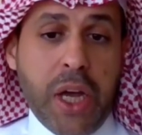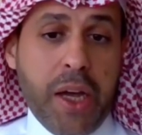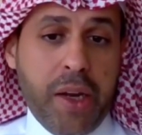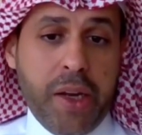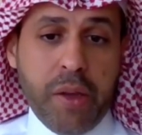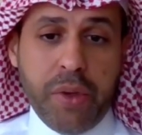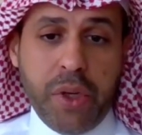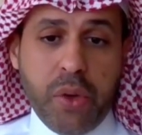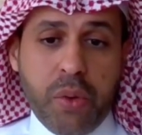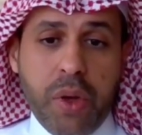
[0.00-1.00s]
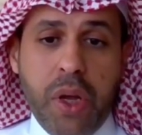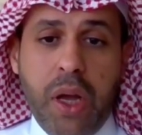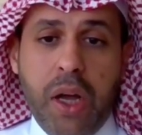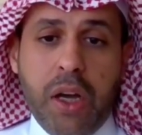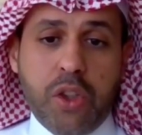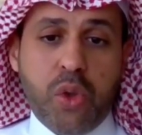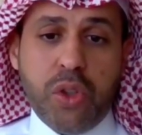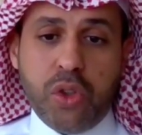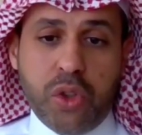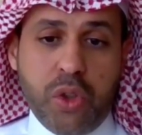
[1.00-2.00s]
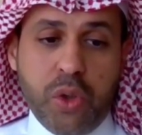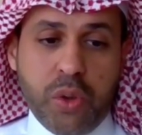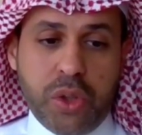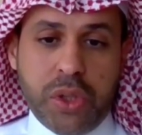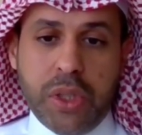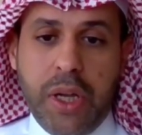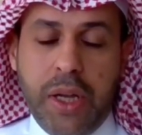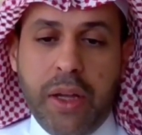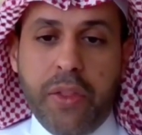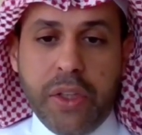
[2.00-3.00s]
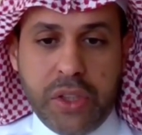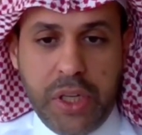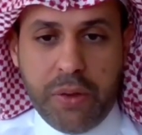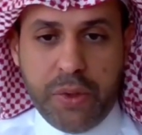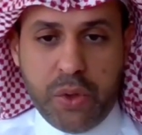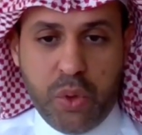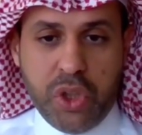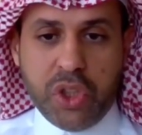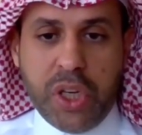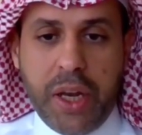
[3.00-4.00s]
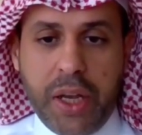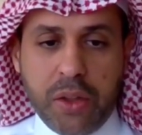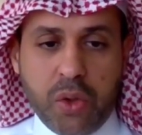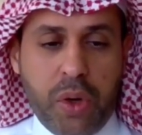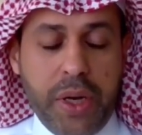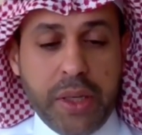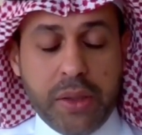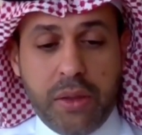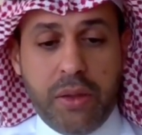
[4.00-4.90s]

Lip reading: Arlen Avenue, to introduce this service, which is click and collect.